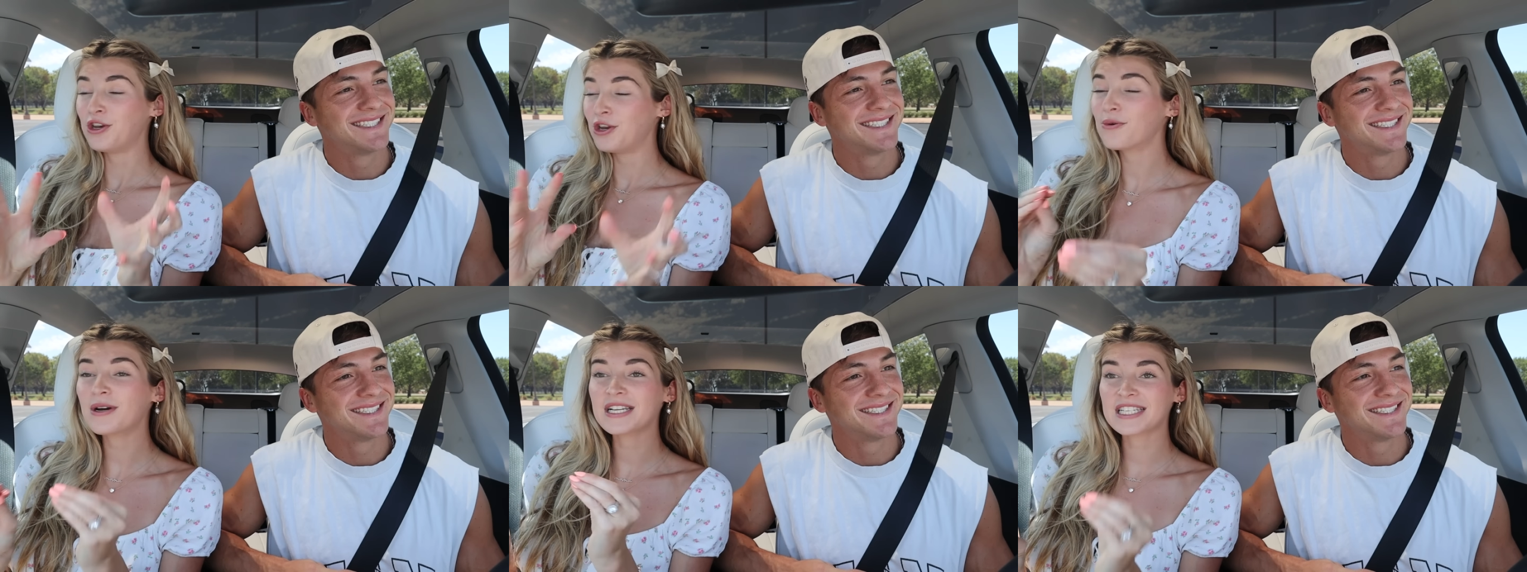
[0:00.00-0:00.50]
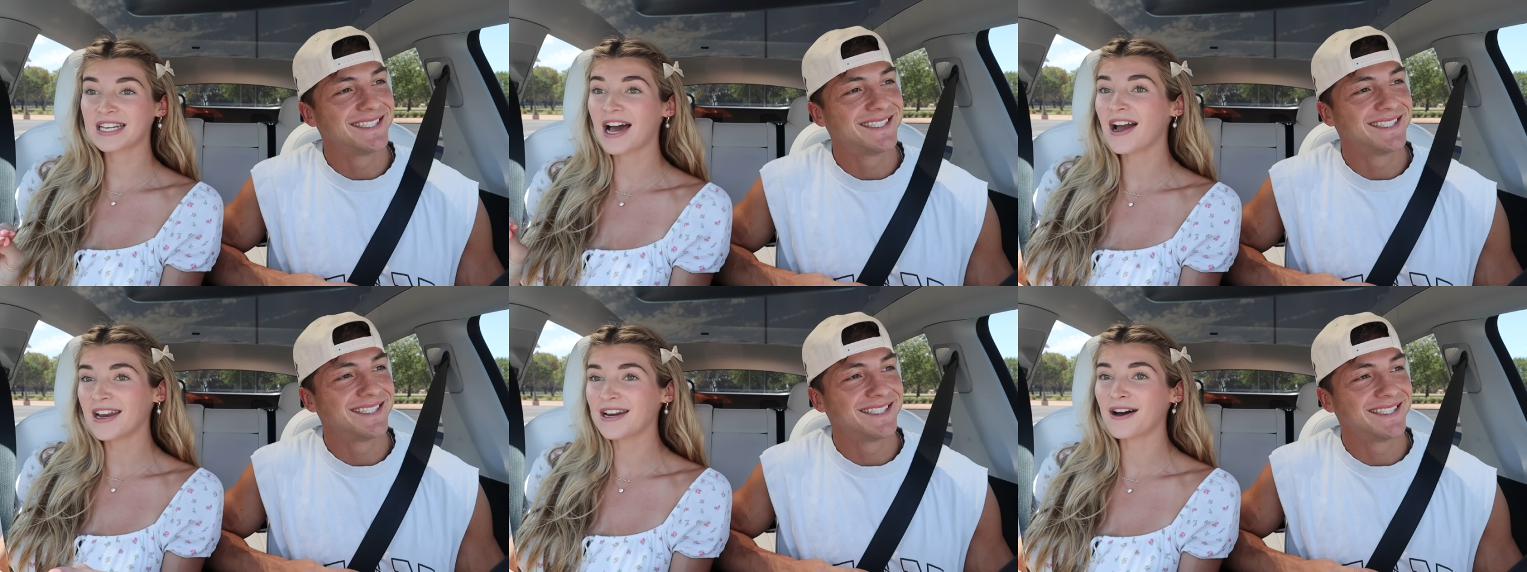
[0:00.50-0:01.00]
Speaker 1: newest
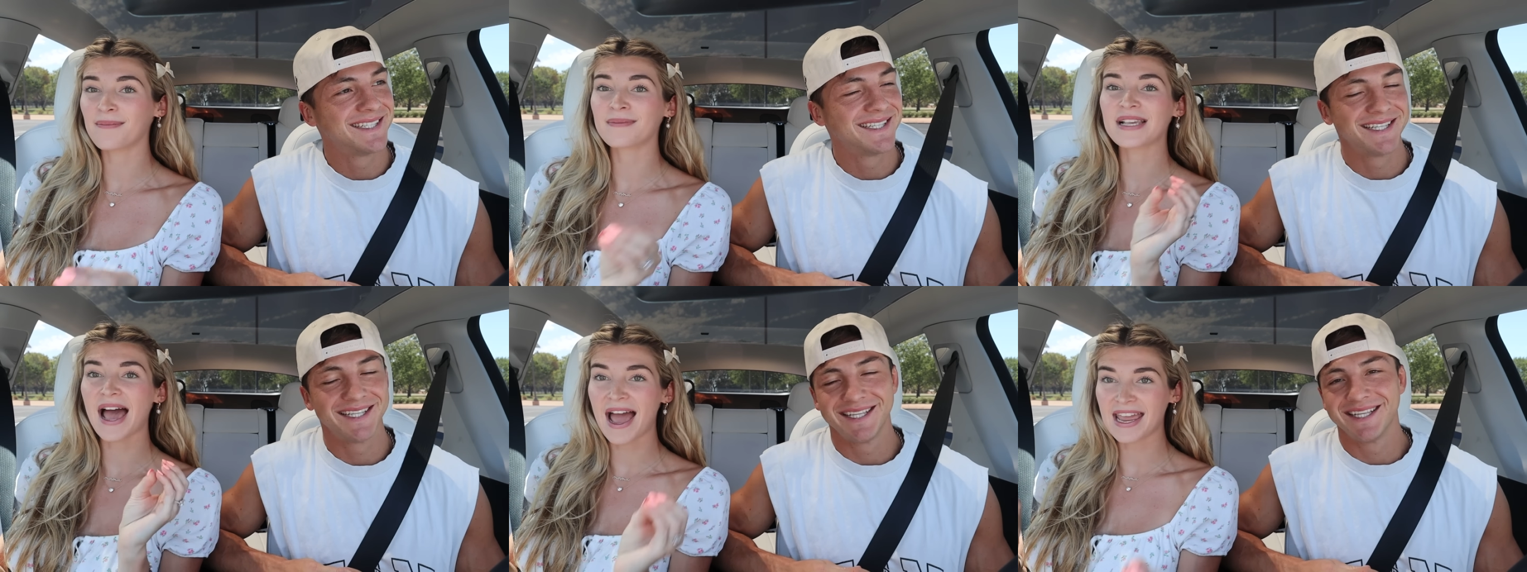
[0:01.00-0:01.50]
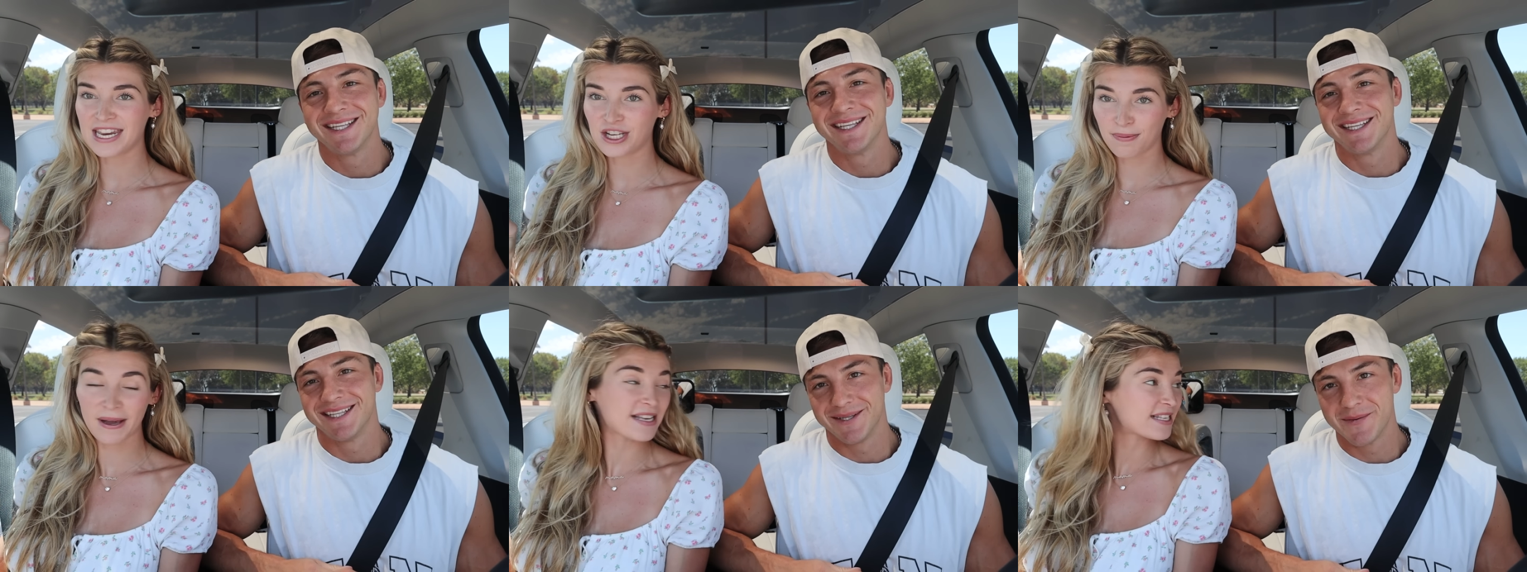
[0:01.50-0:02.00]
items at each
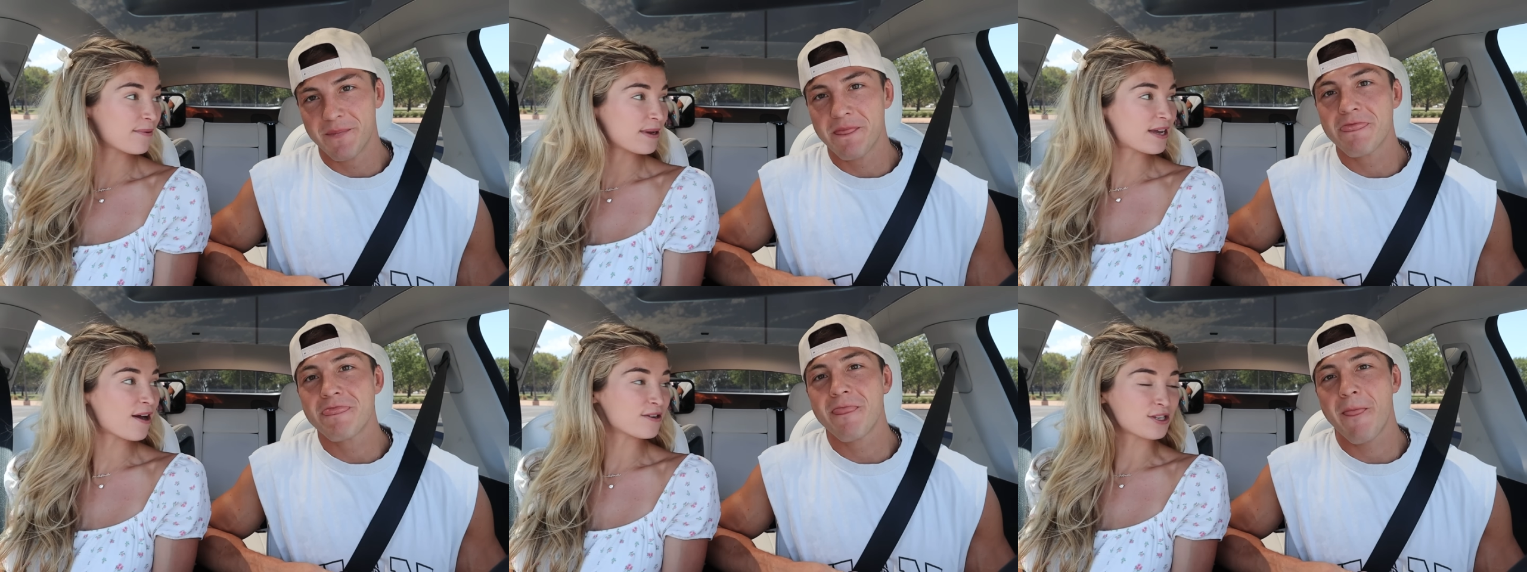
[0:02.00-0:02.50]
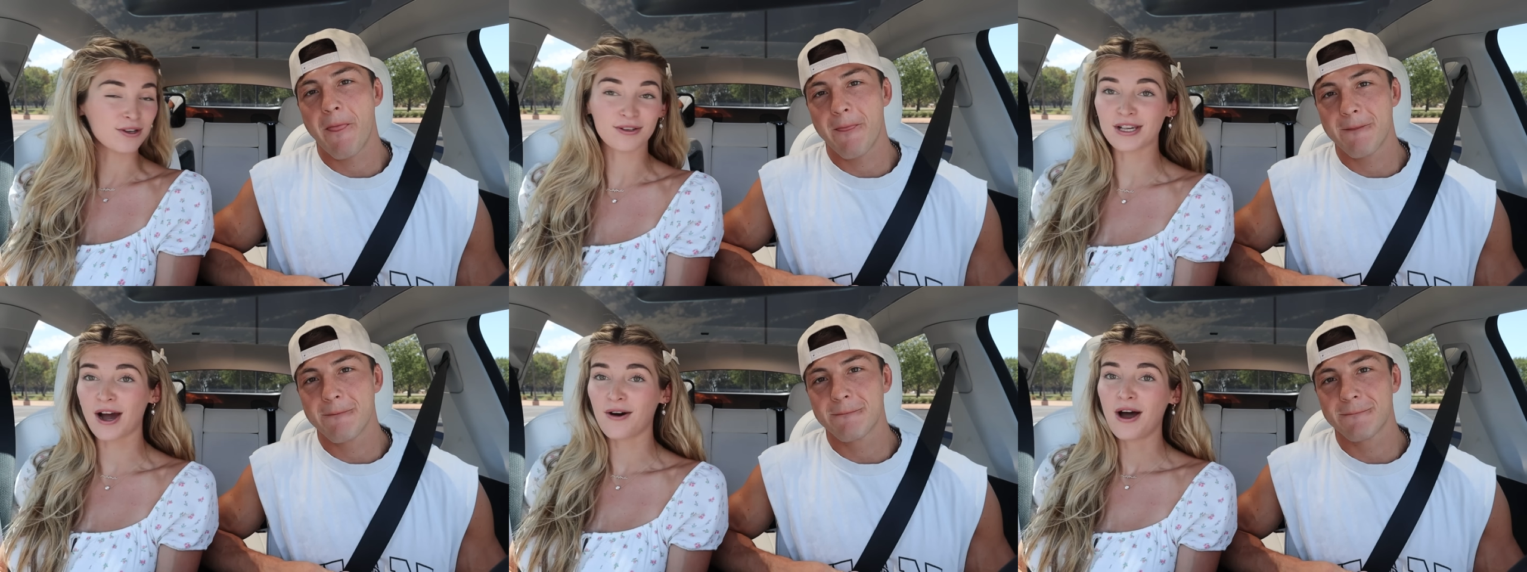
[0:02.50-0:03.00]
place that we go to.
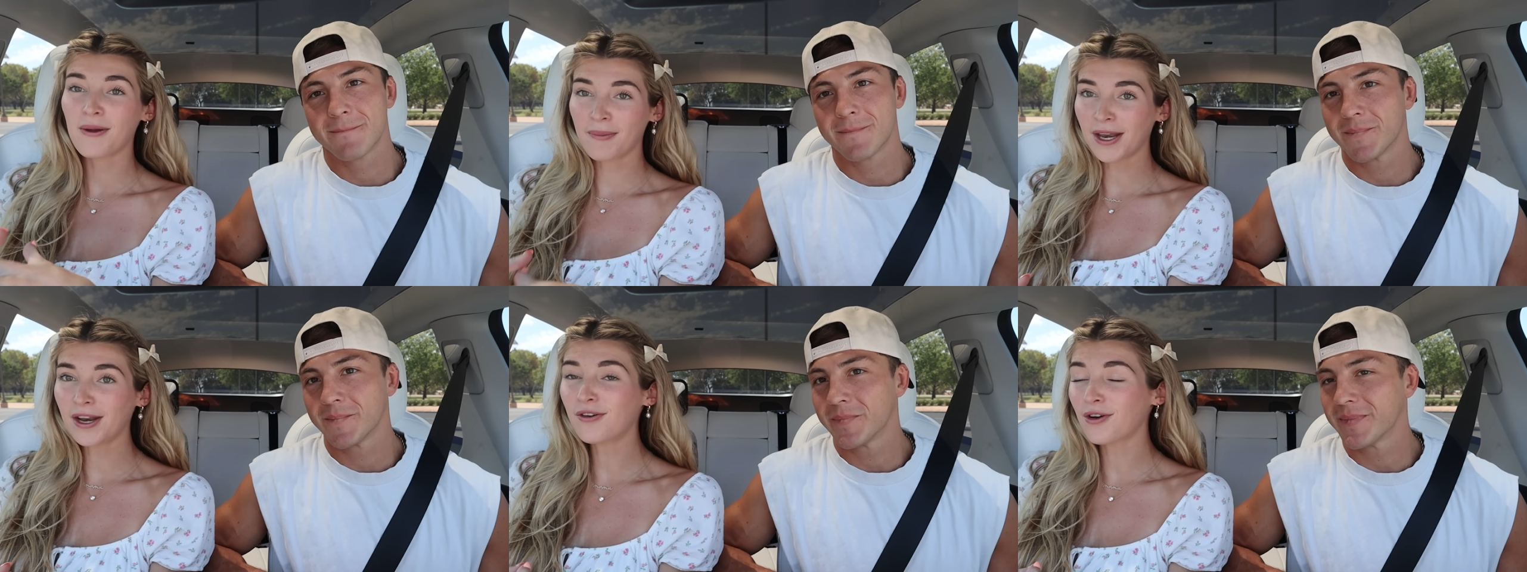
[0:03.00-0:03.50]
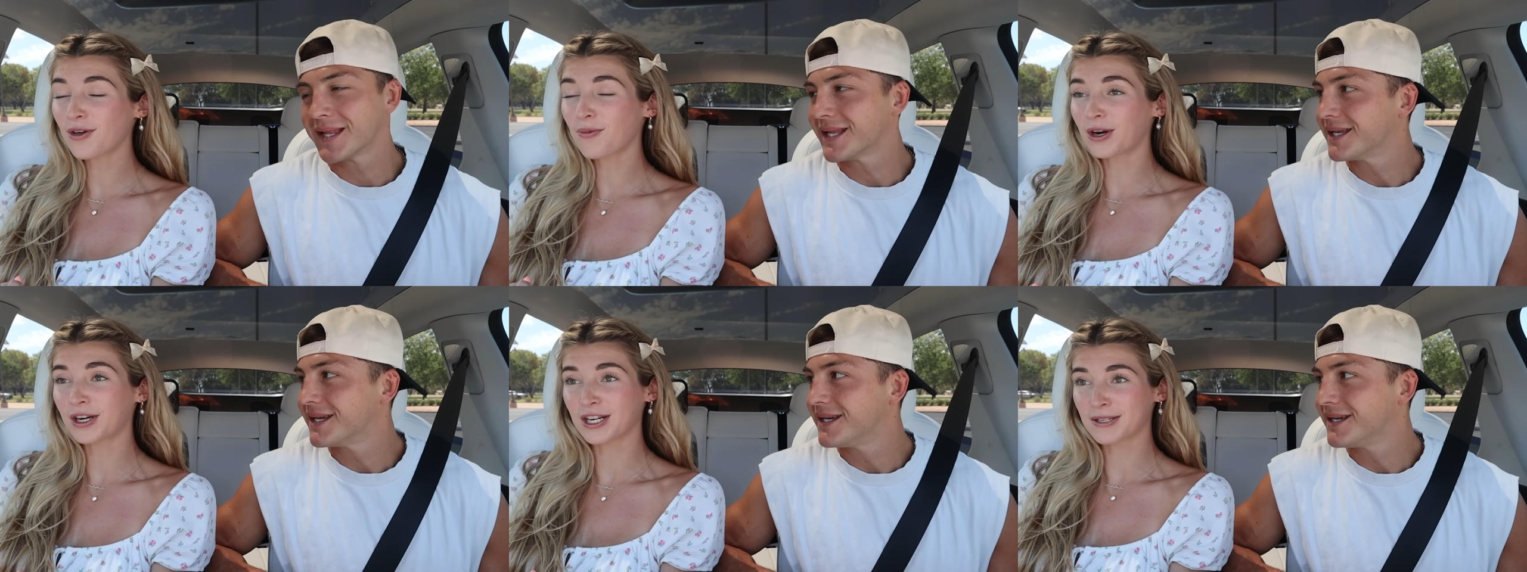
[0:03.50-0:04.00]
So we might annoy the
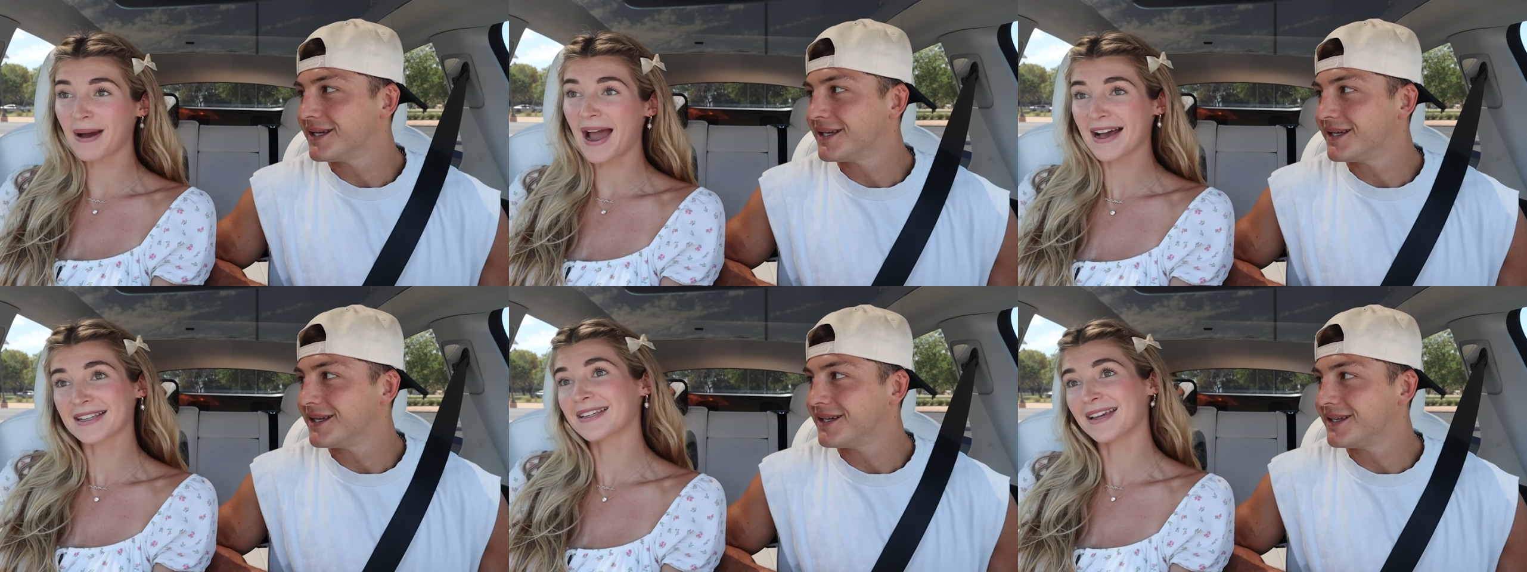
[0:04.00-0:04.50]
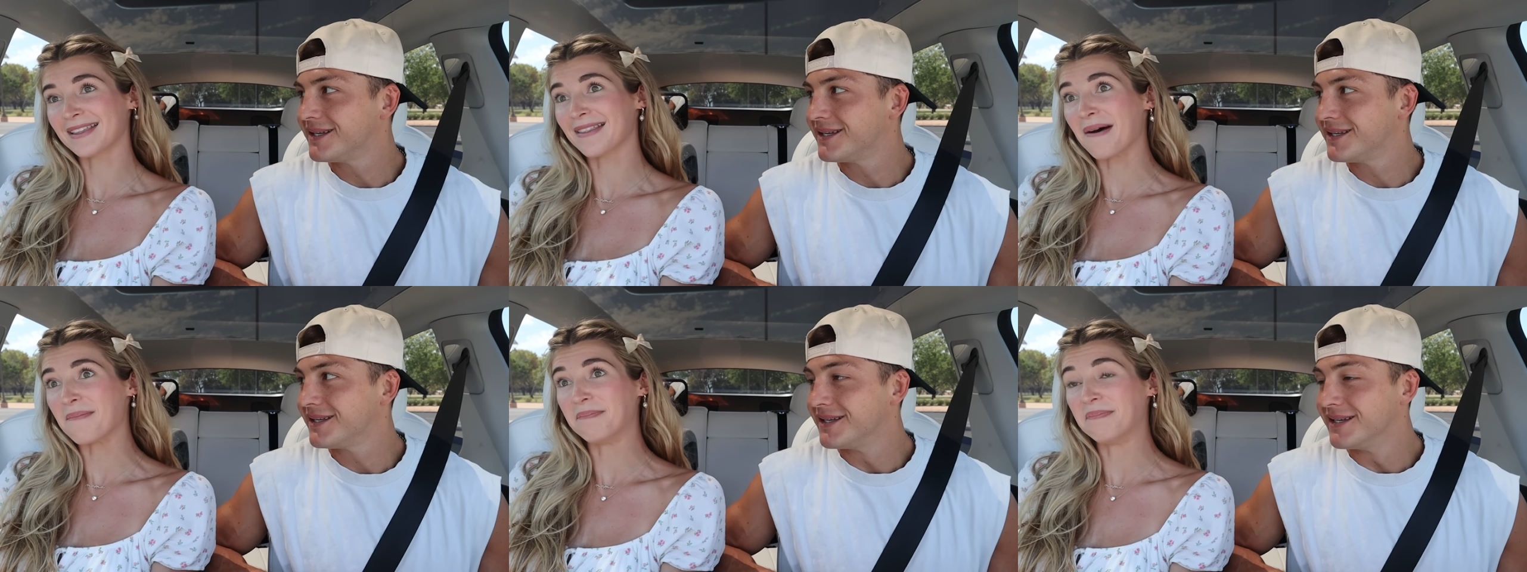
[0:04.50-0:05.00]
workers by asking them,